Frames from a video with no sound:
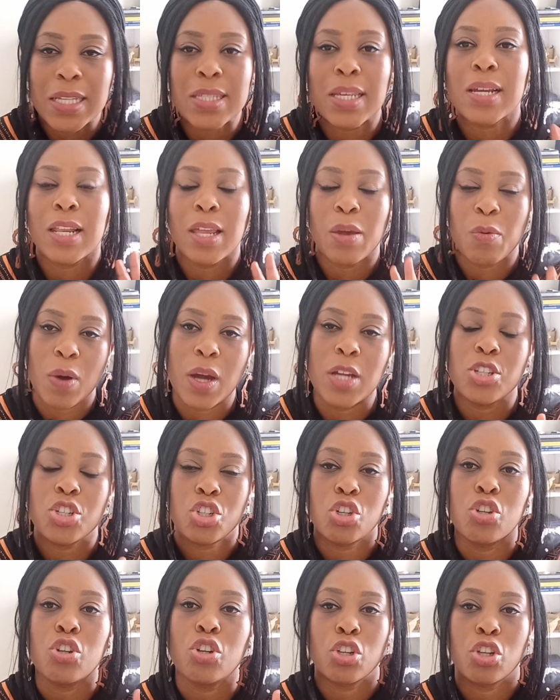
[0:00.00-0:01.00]
basically
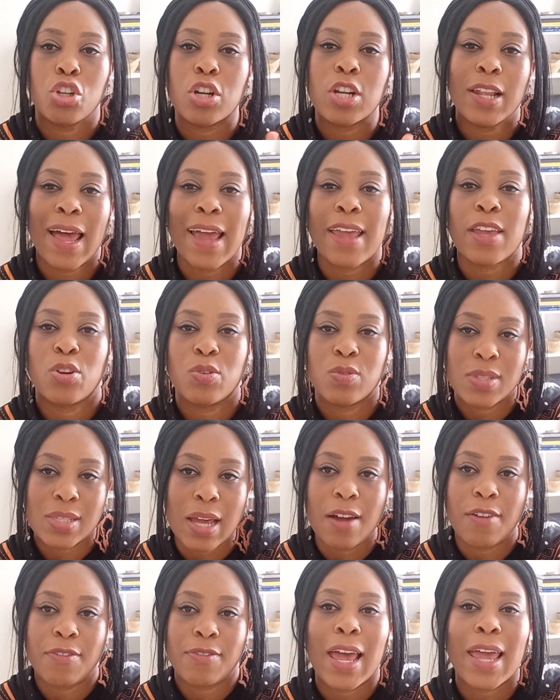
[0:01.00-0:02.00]
want you to look like
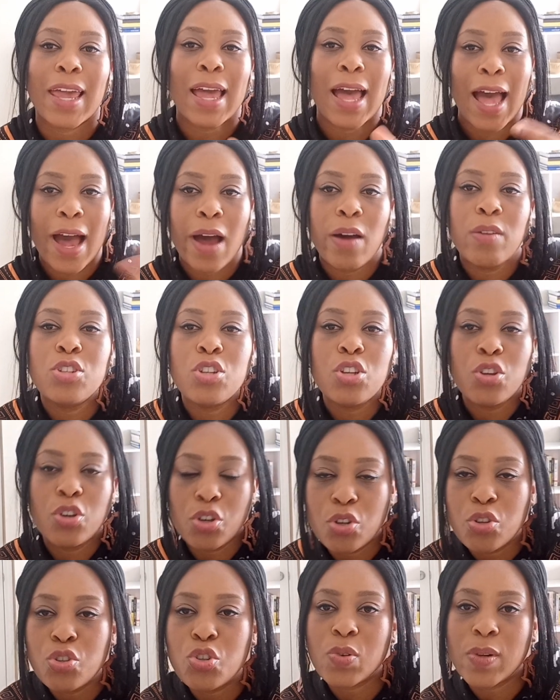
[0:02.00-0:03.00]
yourself. Like, how do
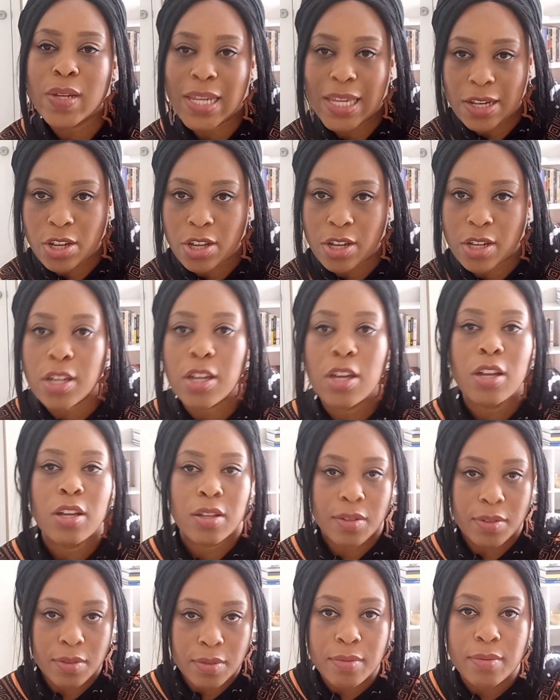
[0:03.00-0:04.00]
you usually look?
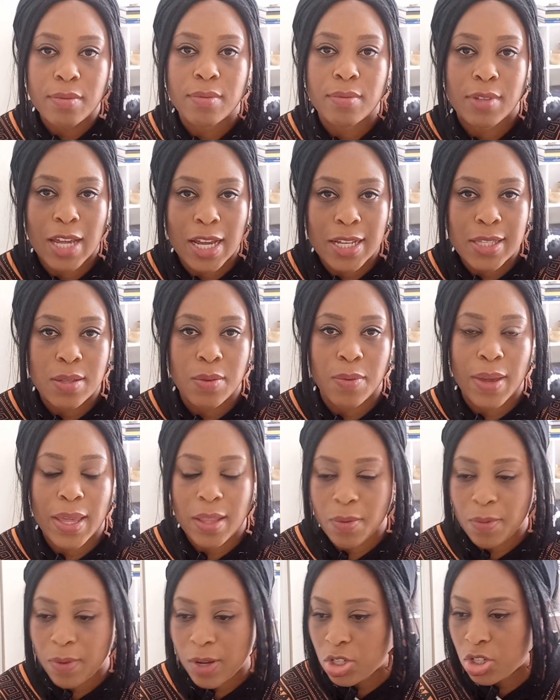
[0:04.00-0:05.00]
That's the
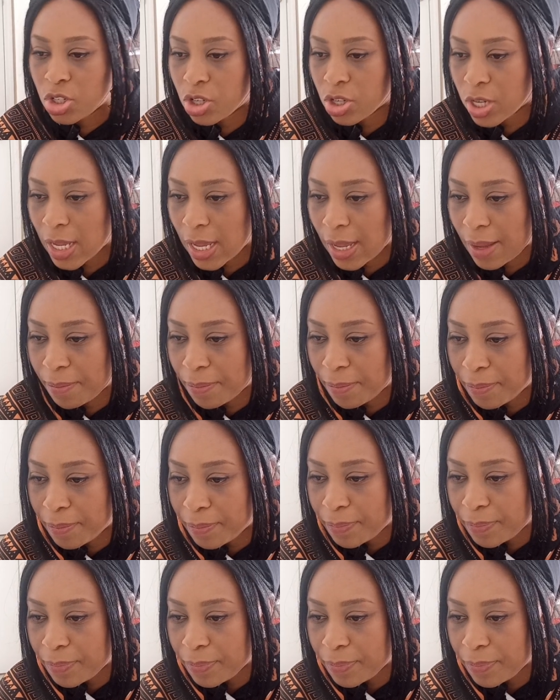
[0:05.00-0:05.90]
way they want you to come.